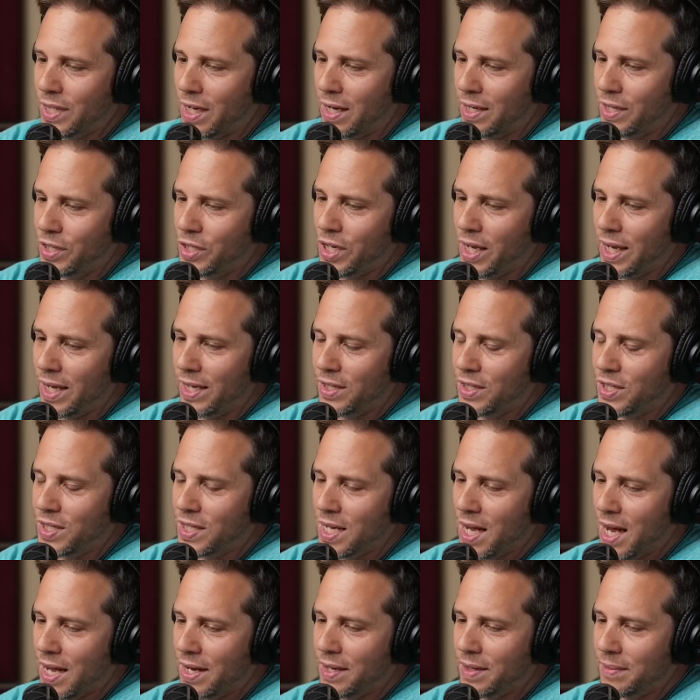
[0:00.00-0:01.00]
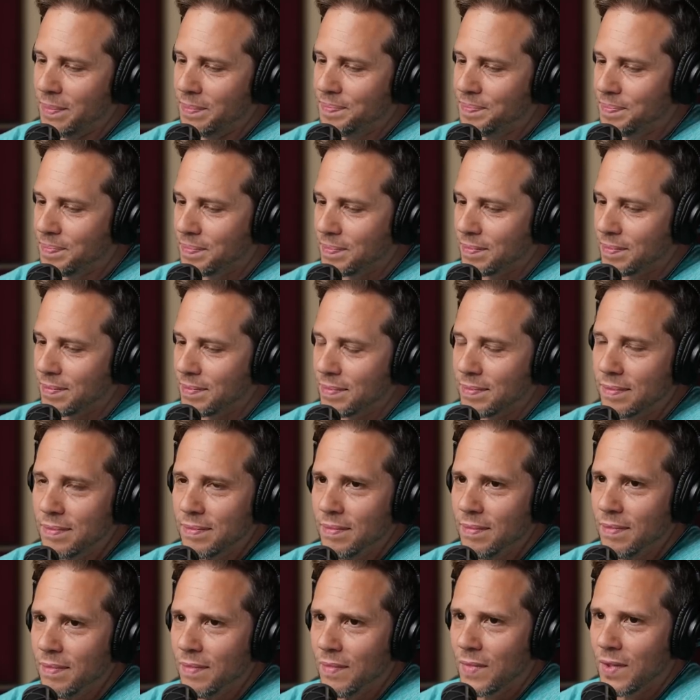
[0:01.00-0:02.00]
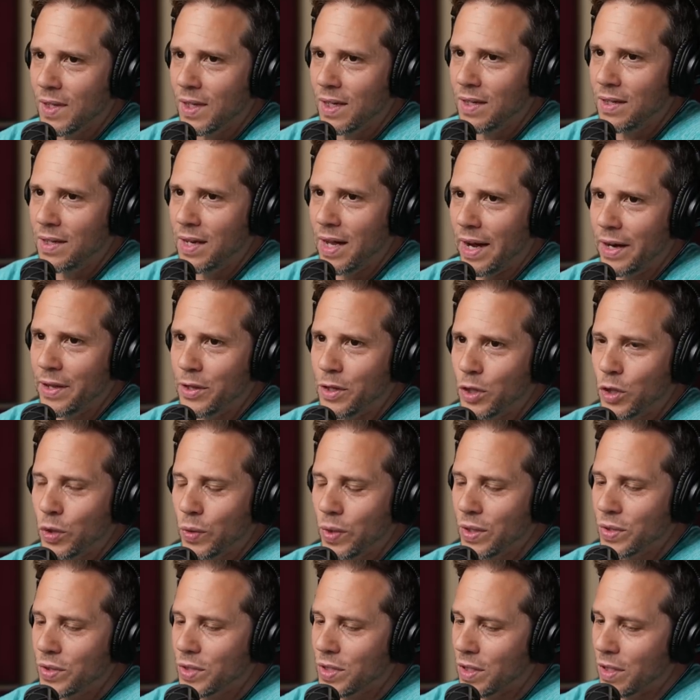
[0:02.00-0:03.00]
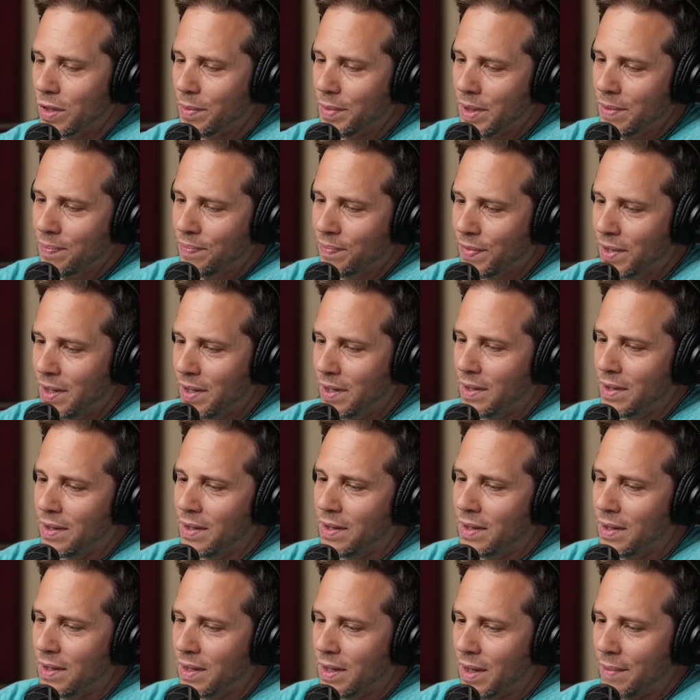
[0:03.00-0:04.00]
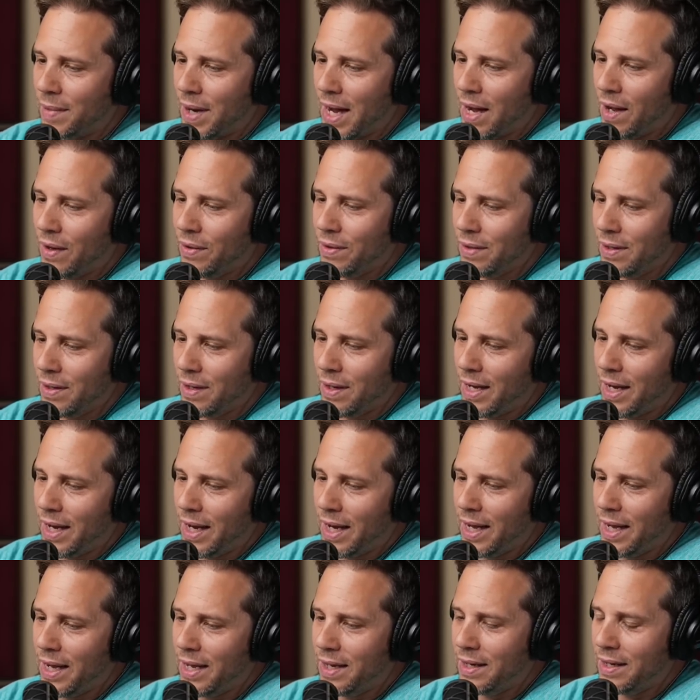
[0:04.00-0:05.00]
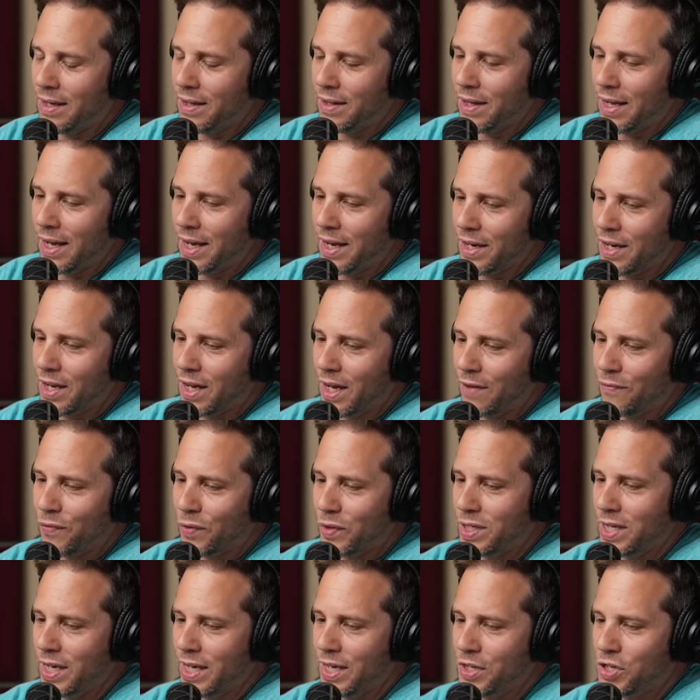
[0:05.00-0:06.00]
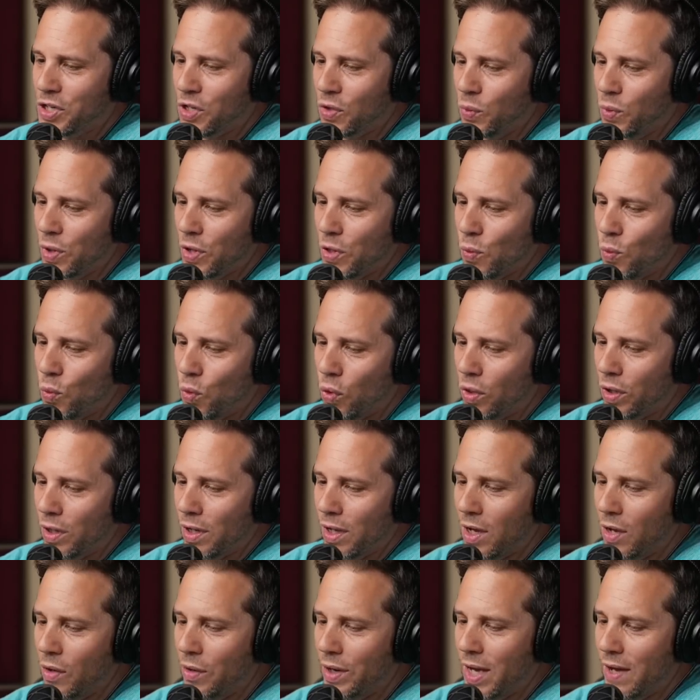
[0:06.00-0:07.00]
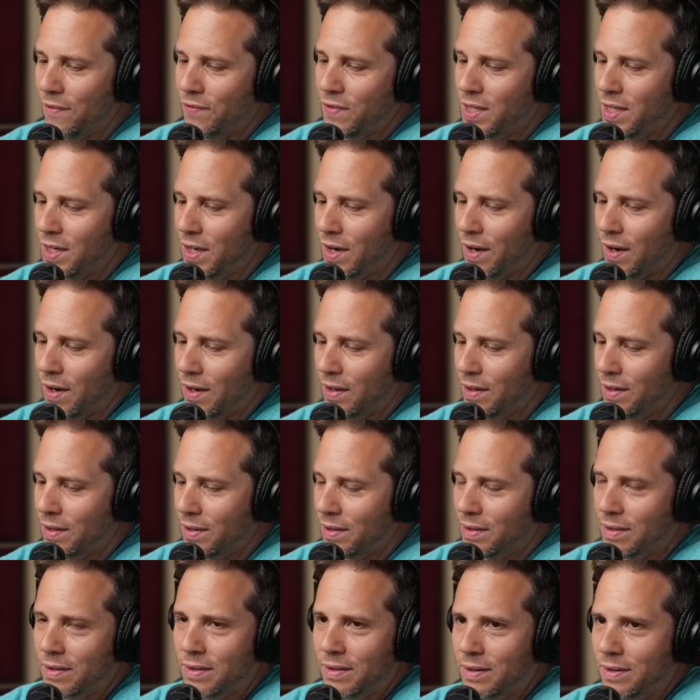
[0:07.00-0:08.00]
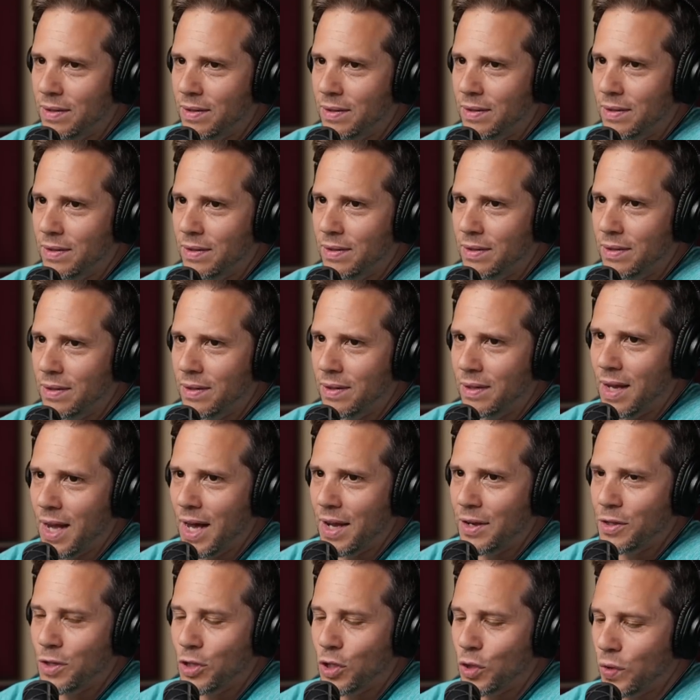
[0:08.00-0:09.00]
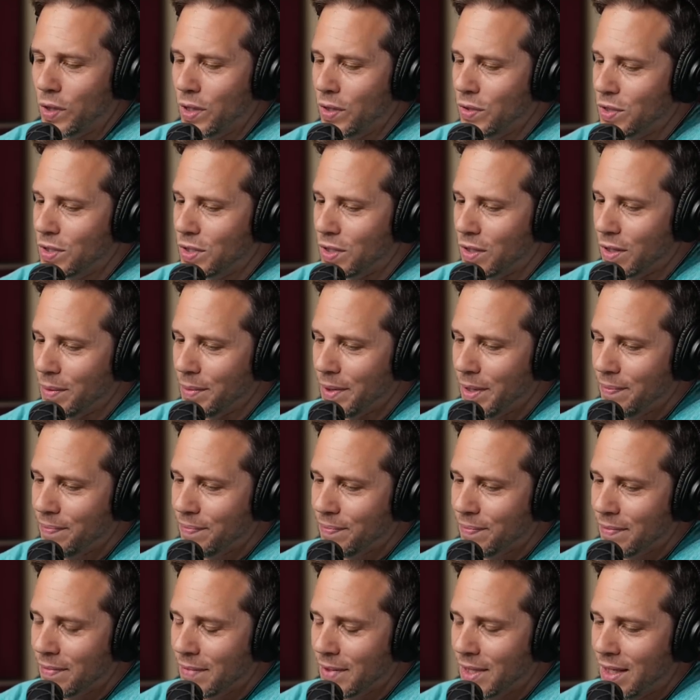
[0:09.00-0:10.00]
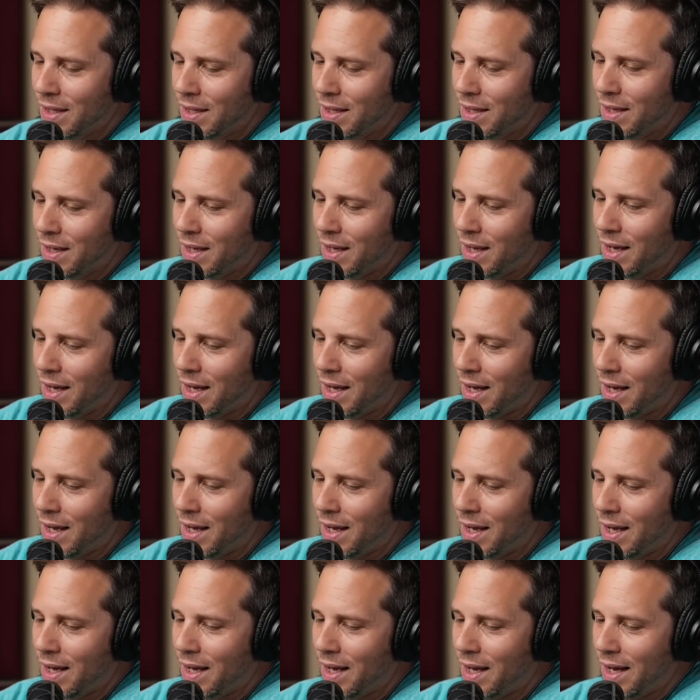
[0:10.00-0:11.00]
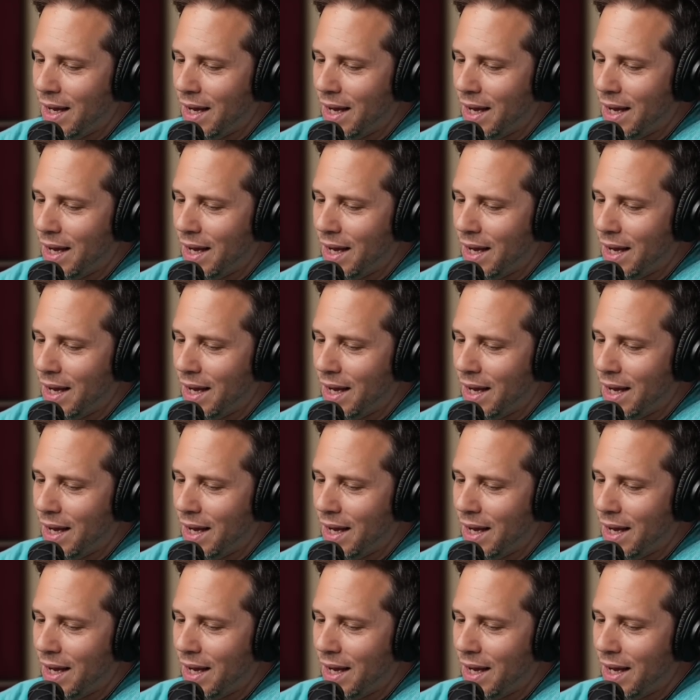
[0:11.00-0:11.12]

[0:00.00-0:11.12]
Sonjay, and Satnam, not in the trios tournament, come out and okay. they had a confrontation with Wardlow and FTR. Not in the trios tournament. Now they they should be.